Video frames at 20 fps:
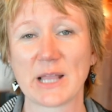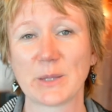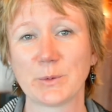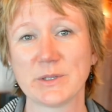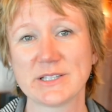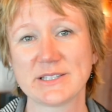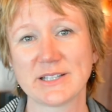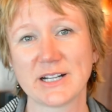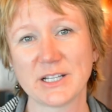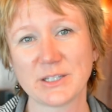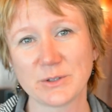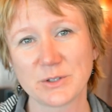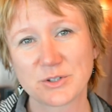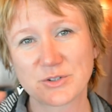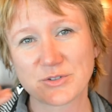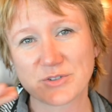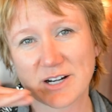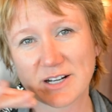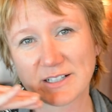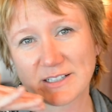and will start
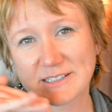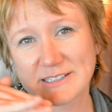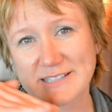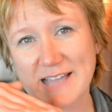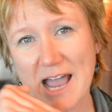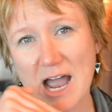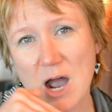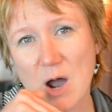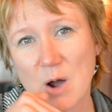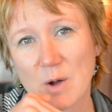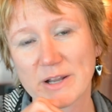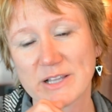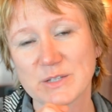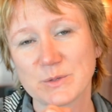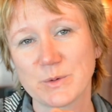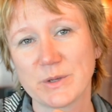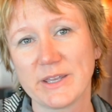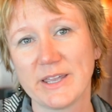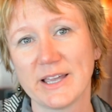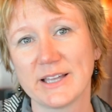to trickle down
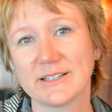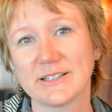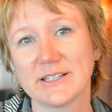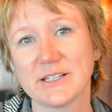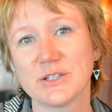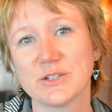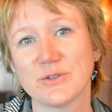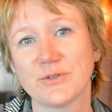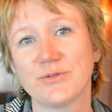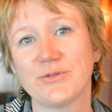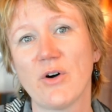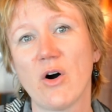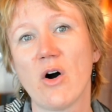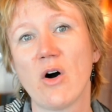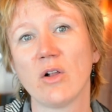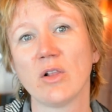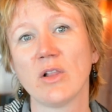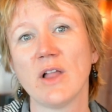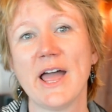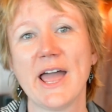as we get into
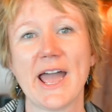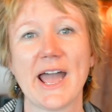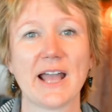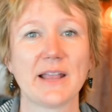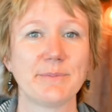fall